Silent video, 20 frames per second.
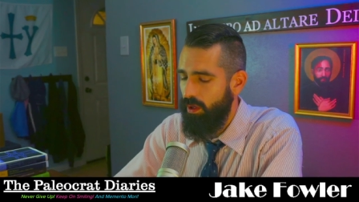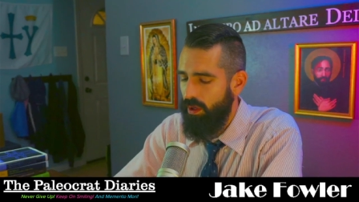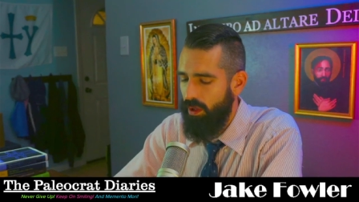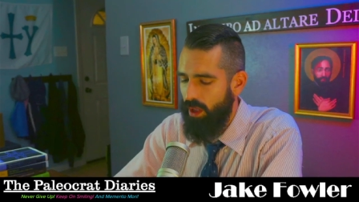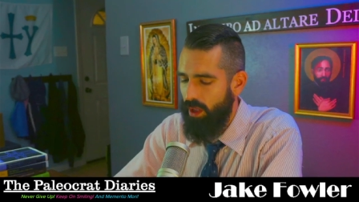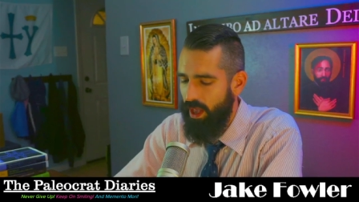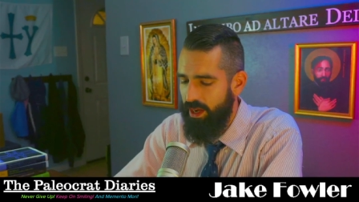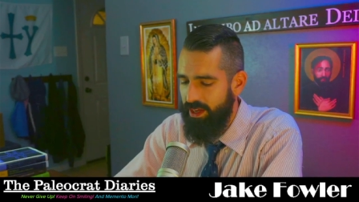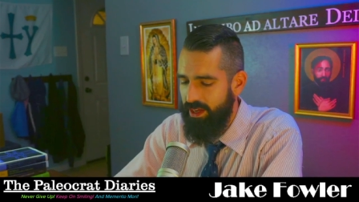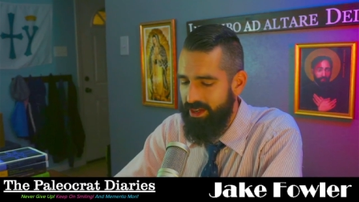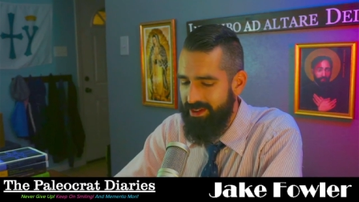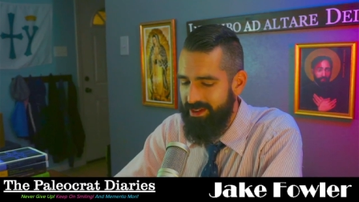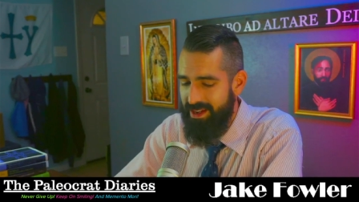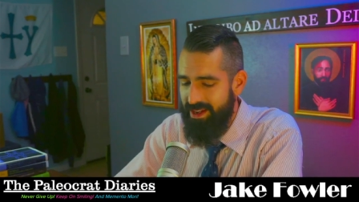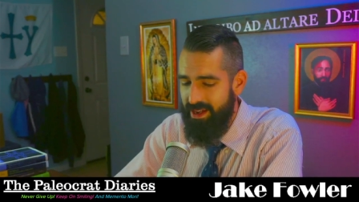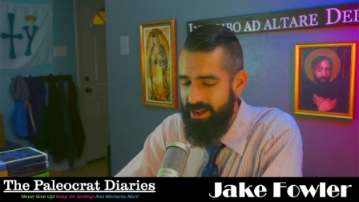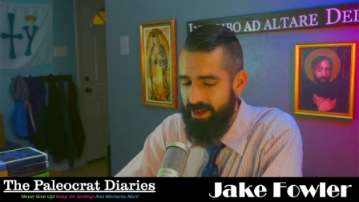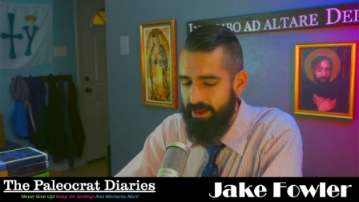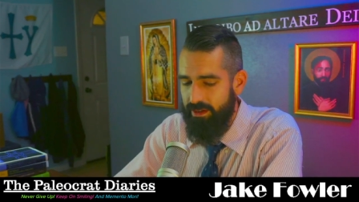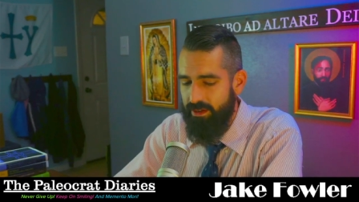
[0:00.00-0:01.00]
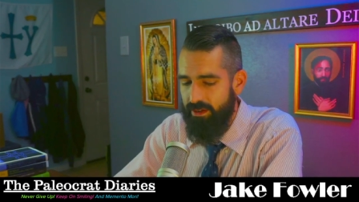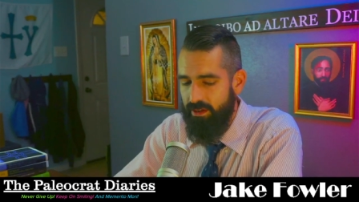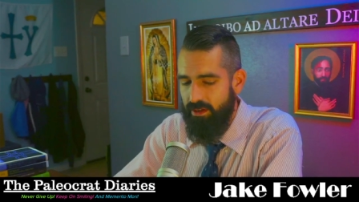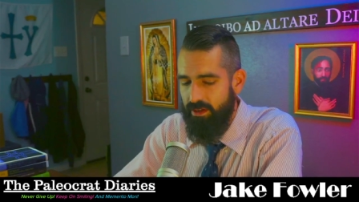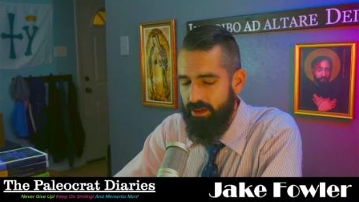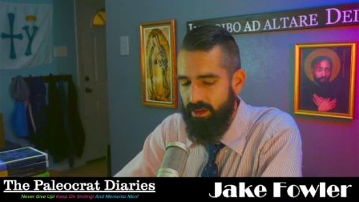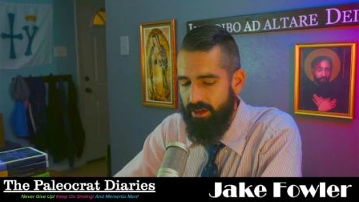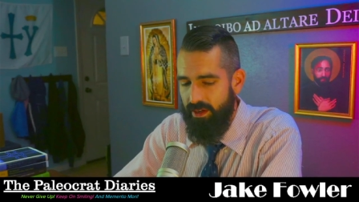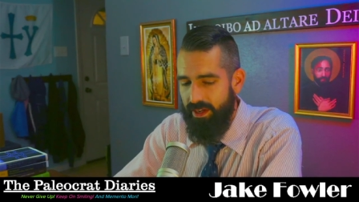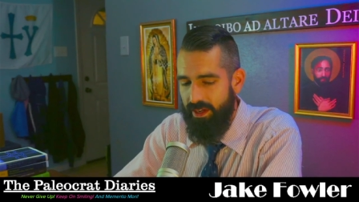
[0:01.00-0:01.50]
And indeed,
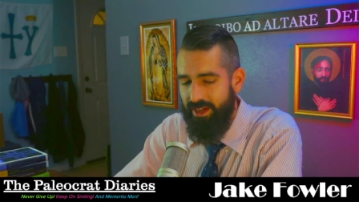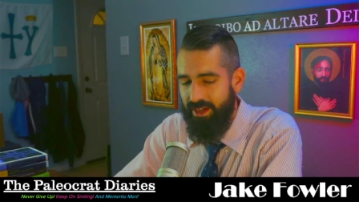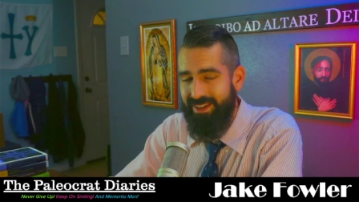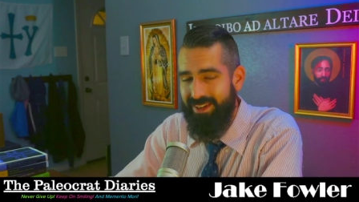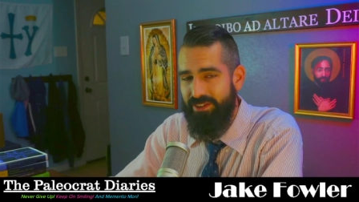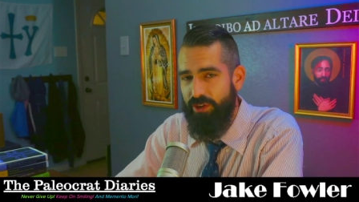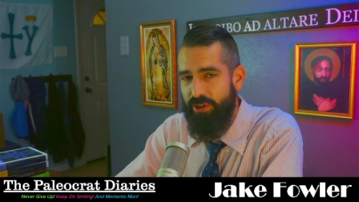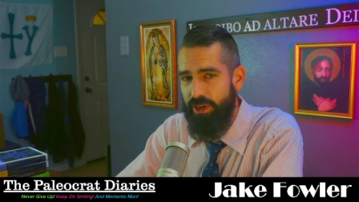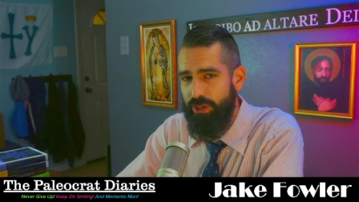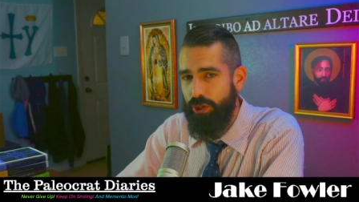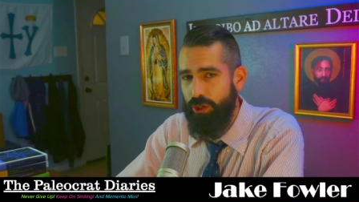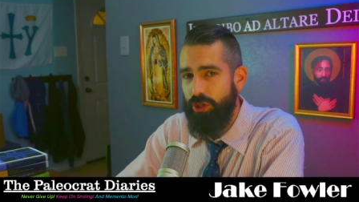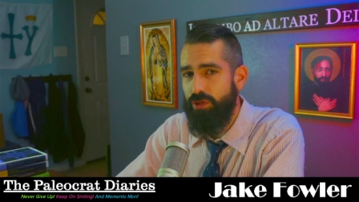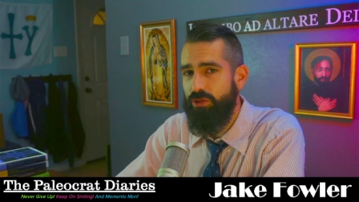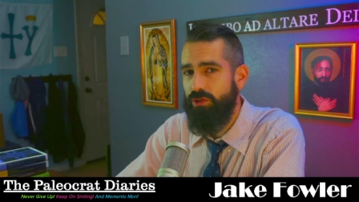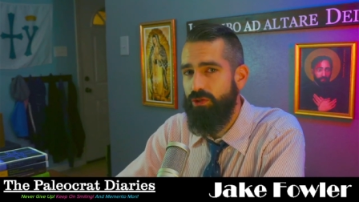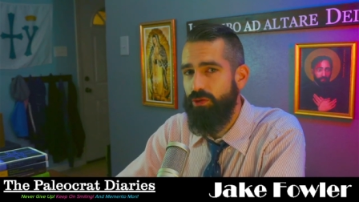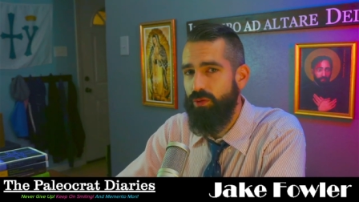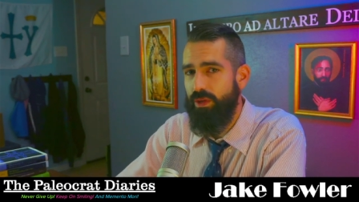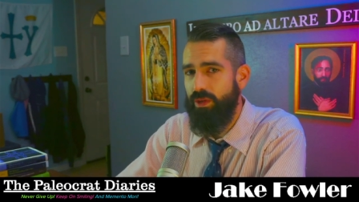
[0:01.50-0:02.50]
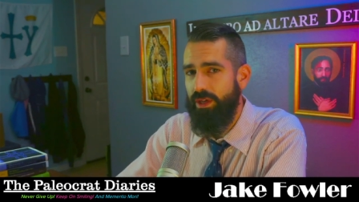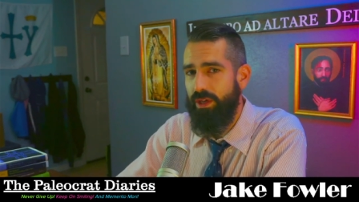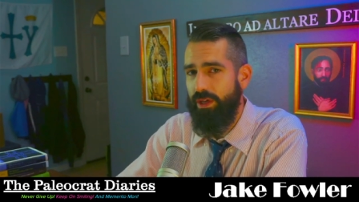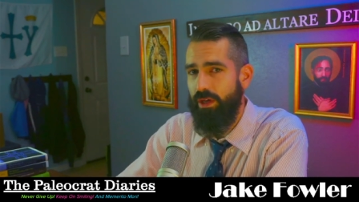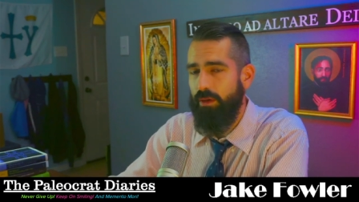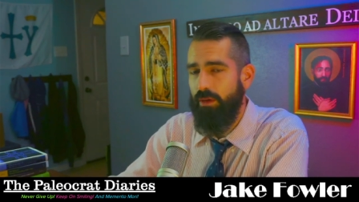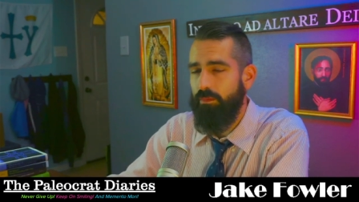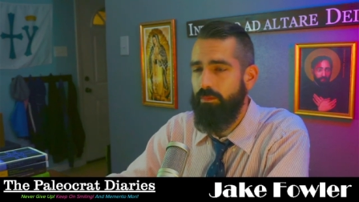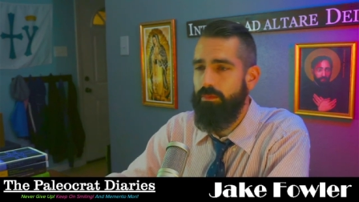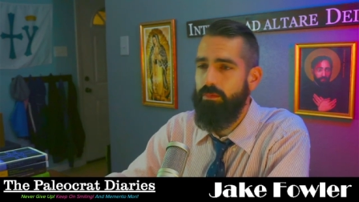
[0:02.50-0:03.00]
in addition to
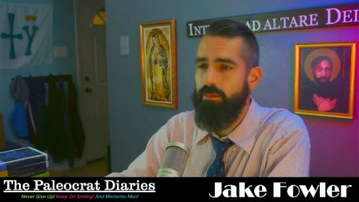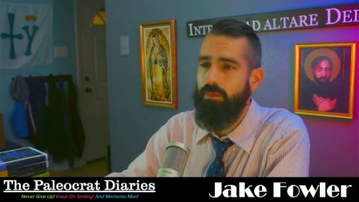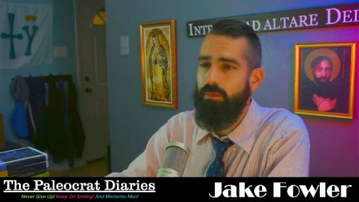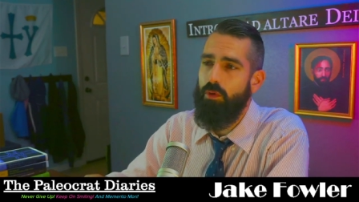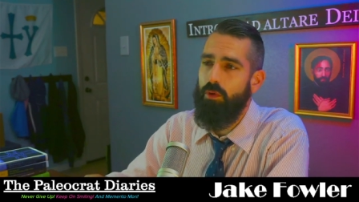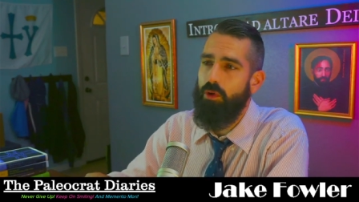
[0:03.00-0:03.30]
him,